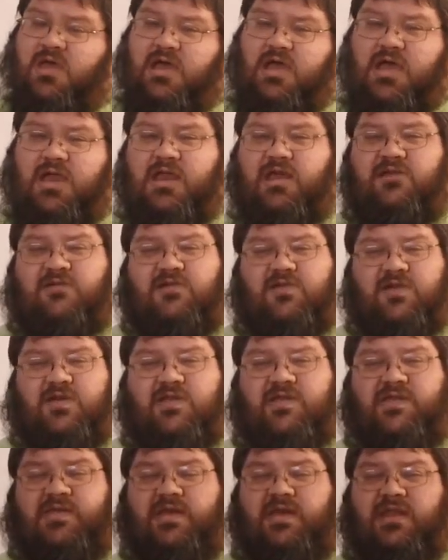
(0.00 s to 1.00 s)
And as you
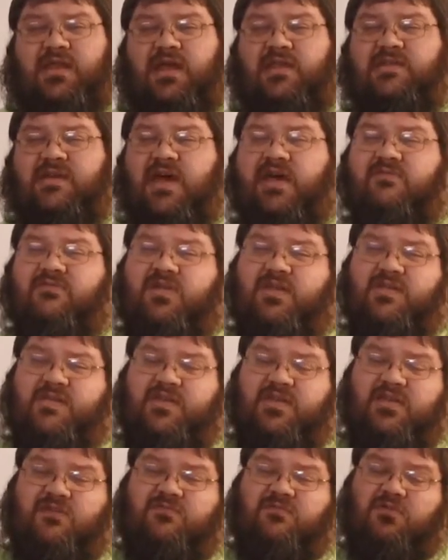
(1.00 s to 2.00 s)
can see, that's
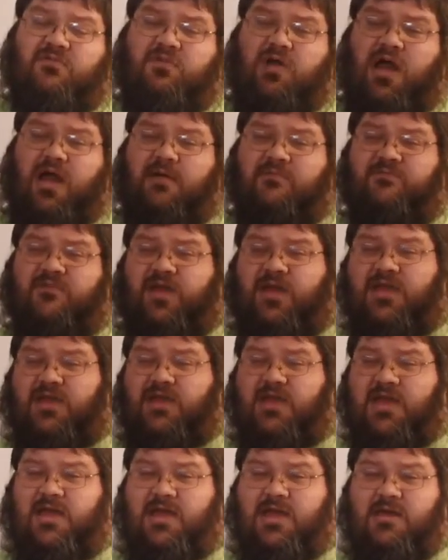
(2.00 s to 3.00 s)
obviously for Rob
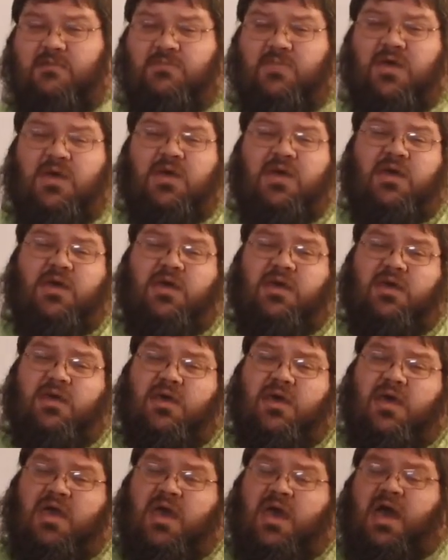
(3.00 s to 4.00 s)
Van Dam.
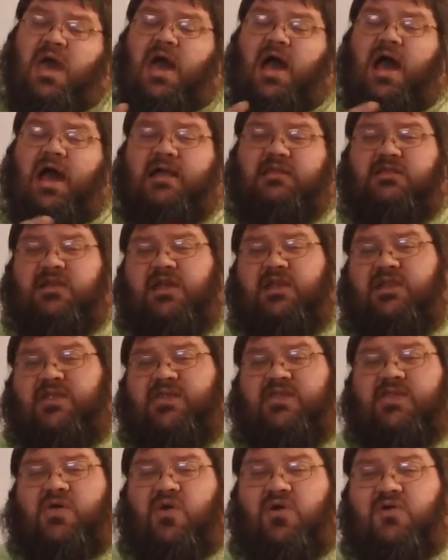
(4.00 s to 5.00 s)
I like the
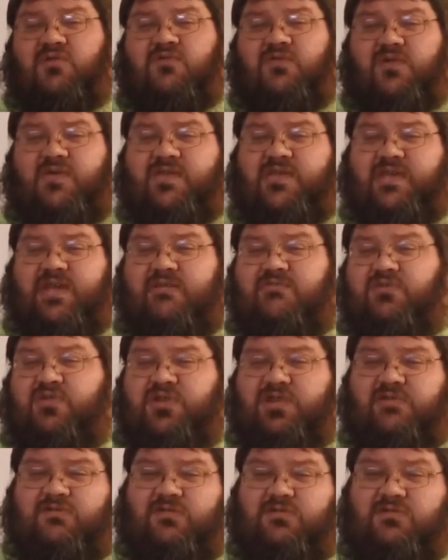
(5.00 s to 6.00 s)
song for several
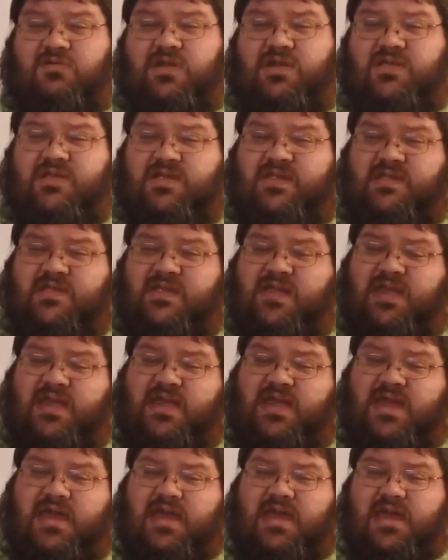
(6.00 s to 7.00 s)
different reasons.
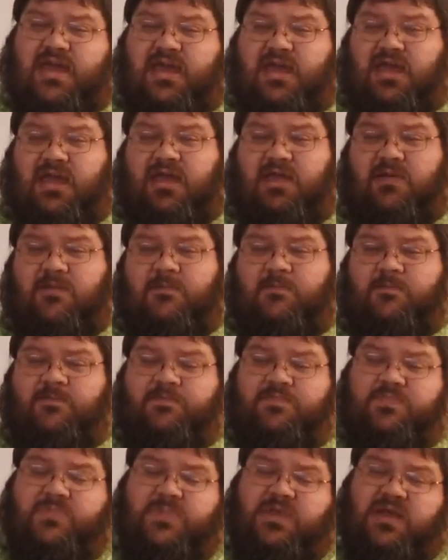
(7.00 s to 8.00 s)
A,
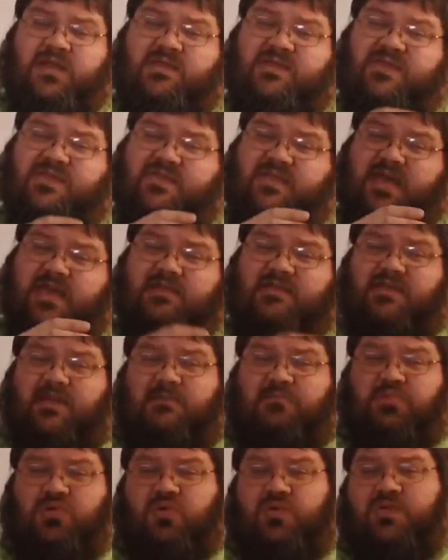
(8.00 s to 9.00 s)
it sets
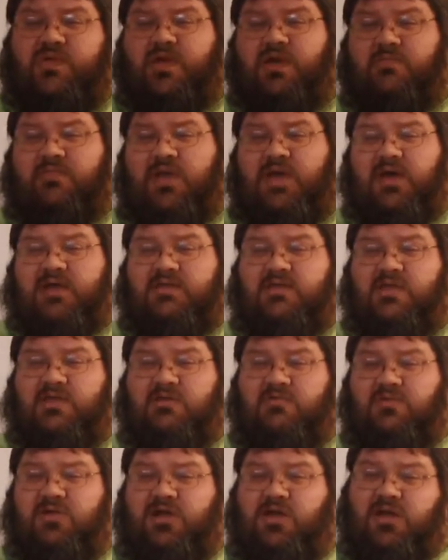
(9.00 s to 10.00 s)
up who's coming out to
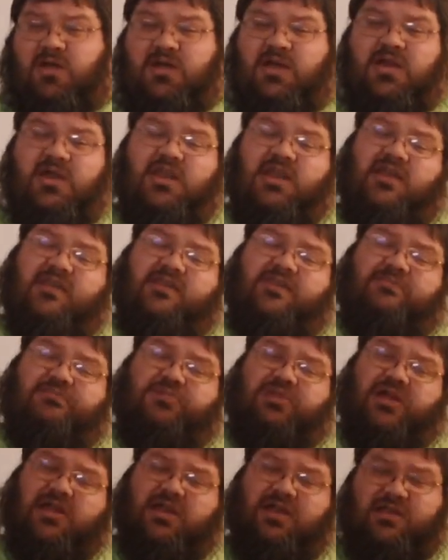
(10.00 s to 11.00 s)
the ring, it
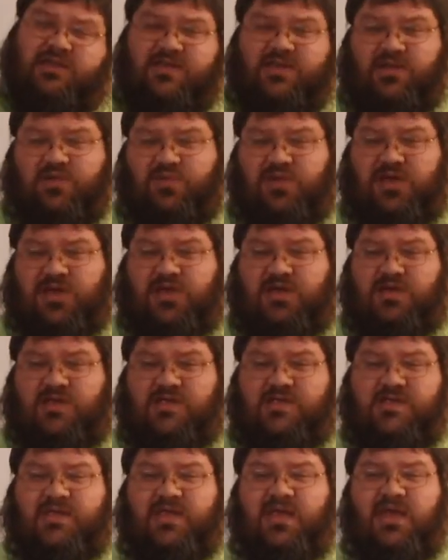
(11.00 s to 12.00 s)
explains who he
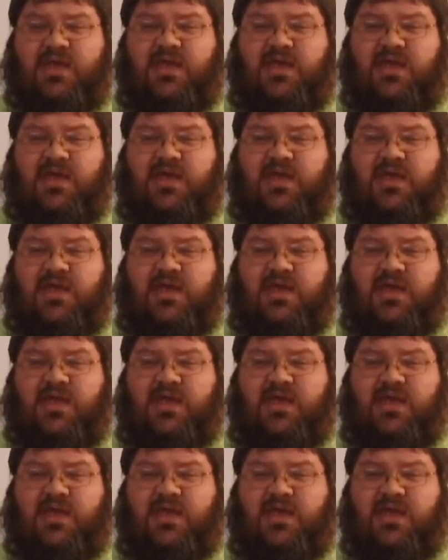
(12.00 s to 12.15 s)
is,